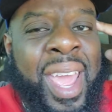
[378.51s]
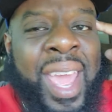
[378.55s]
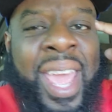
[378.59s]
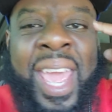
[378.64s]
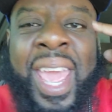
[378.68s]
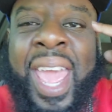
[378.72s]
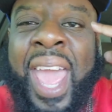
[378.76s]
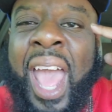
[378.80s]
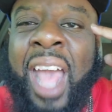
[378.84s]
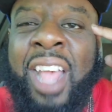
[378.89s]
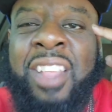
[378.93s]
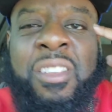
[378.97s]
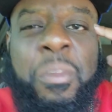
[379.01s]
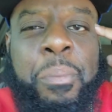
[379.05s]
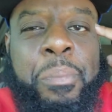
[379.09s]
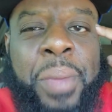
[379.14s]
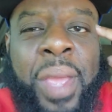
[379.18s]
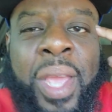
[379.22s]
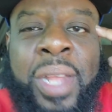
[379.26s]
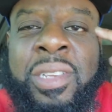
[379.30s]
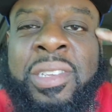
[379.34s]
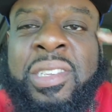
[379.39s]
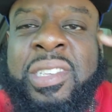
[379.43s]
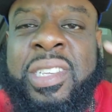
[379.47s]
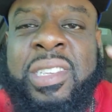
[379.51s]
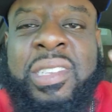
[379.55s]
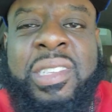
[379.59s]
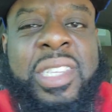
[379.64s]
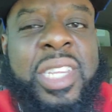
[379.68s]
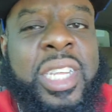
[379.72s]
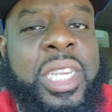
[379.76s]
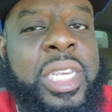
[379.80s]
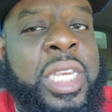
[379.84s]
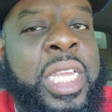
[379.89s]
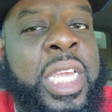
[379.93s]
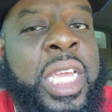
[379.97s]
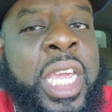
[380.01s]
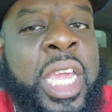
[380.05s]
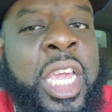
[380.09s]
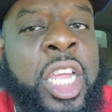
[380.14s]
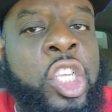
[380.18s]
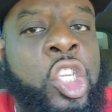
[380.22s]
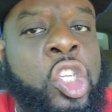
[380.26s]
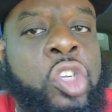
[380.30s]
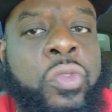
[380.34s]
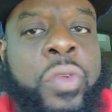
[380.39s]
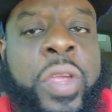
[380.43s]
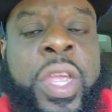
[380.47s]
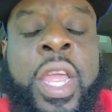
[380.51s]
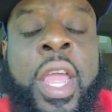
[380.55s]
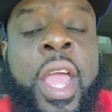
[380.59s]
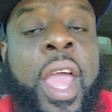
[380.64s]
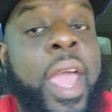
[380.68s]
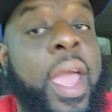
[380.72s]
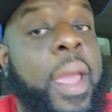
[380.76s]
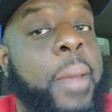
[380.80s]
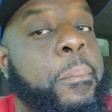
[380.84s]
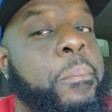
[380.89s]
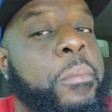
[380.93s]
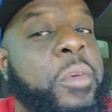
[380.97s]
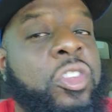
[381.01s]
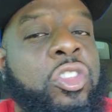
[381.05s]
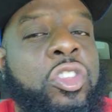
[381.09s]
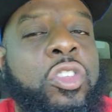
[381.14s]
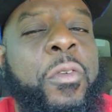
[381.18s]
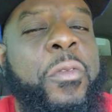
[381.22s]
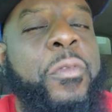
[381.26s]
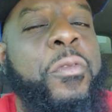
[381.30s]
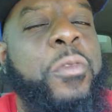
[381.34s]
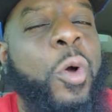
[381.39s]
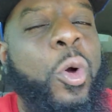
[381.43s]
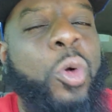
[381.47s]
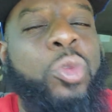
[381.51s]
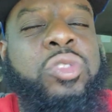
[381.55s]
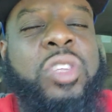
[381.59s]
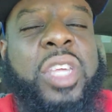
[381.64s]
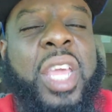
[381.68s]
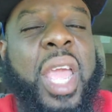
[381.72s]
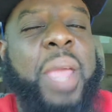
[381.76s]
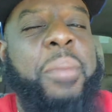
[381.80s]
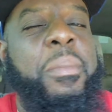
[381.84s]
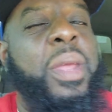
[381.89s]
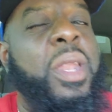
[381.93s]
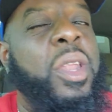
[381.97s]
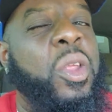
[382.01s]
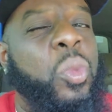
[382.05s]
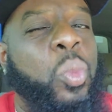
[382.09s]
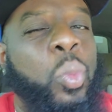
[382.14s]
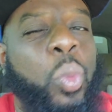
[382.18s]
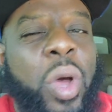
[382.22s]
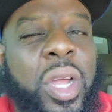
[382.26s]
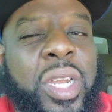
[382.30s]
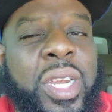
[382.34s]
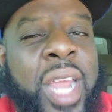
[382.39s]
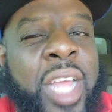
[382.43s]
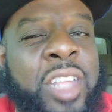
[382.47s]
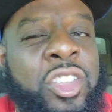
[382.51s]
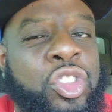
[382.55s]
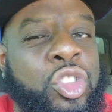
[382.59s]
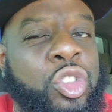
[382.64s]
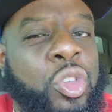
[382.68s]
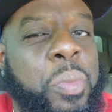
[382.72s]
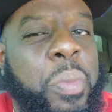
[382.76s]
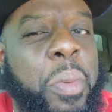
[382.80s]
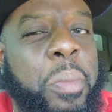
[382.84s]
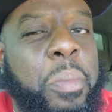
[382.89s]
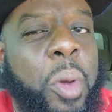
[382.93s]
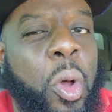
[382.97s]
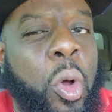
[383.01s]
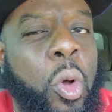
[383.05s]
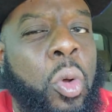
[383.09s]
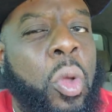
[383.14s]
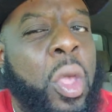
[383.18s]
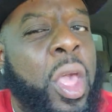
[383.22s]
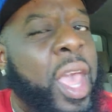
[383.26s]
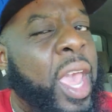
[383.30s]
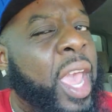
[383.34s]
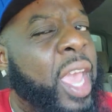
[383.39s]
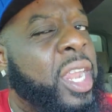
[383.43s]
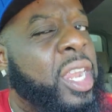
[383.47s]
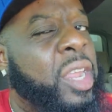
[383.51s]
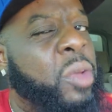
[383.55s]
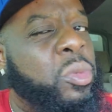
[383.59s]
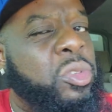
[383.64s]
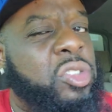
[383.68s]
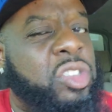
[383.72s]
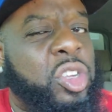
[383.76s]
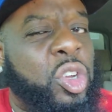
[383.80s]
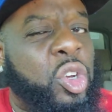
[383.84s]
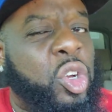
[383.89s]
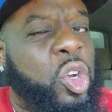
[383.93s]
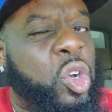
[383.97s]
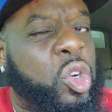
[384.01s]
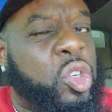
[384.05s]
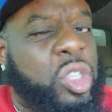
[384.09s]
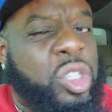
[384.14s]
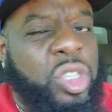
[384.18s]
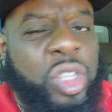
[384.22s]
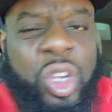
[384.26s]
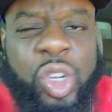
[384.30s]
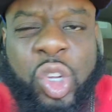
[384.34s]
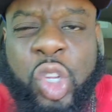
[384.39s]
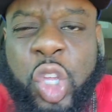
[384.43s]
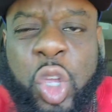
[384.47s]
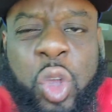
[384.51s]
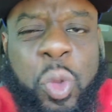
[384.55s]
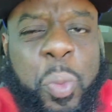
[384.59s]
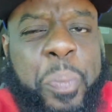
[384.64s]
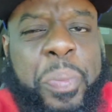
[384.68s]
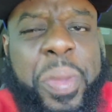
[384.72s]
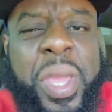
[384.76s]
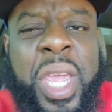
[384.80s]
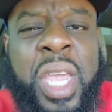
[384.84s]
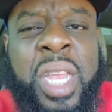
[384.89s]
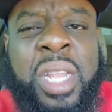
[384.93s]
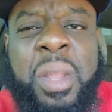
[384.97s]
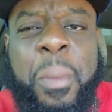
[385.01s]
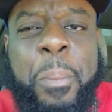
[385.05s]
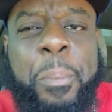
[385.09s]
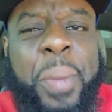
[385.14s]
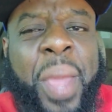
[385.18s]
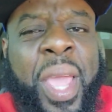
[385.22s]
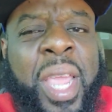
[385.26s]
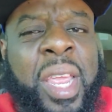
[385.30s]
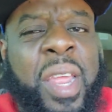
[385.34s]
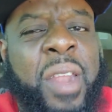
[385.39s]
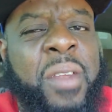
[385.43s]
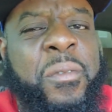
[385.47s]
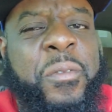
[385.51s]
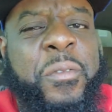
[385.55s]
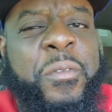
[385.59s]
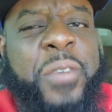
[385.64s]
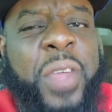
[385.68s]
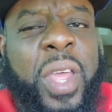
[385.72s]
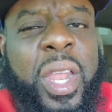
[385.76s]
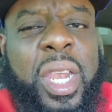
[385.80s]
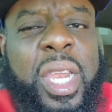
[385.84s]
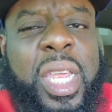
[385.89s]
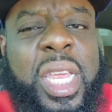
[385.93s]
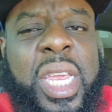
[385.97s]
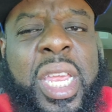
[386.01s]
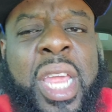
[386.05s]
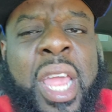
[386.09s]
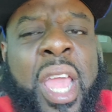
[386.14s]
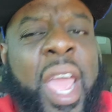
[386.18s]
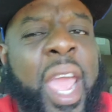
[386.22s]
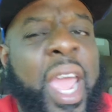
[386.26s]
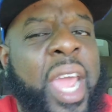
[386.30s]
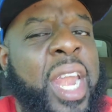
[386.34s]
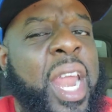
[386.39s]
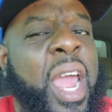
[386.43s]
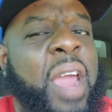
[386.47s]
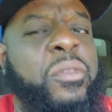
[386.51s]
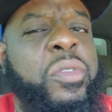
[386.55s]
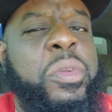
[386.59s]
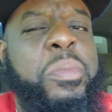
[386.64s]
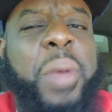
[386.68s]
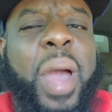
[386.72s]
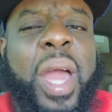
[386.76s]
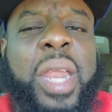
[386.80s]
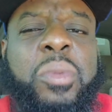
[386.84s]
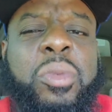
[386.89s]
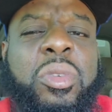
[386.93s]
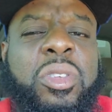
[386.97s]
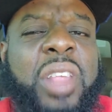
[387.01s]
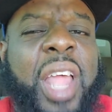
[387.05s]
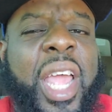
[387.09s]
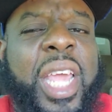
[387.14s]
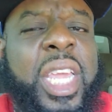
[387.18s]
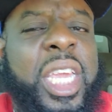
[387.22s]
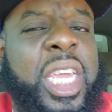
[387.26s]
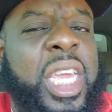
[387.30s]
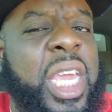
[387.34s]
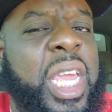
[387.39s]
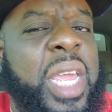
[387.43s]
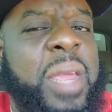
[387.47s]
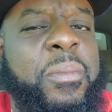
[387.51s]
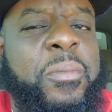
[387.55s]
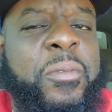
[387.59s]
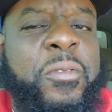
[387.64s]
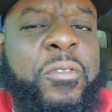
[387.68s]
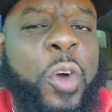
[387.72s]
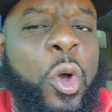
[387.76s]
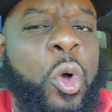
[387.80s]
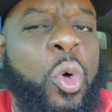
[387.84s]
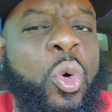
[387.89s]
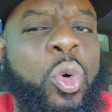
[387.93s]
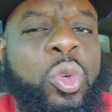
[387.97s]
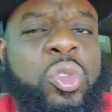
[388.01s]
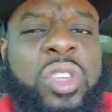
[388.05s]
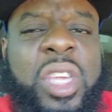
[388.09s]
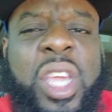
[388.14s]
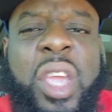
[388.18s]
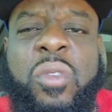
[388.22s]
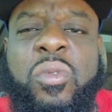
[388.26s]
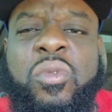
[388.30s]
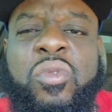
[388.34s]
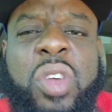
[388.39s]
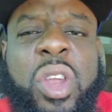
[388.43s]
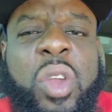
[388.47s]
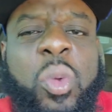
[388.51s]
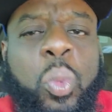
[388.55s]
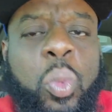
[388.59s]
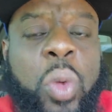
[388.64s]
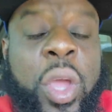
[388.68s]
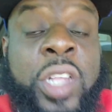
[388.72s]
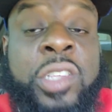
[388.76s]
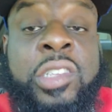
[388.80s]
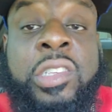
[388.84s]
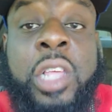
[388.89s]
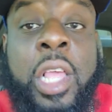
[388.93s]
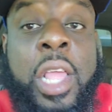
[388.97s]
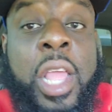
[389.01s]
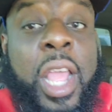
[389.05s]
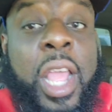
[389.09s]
It has been since the knee injury, and Mr. Foles came in and won that Super Bowl, and it was the QB debate in Philly, and everybody was like, keep Foles, get rid of Wentz.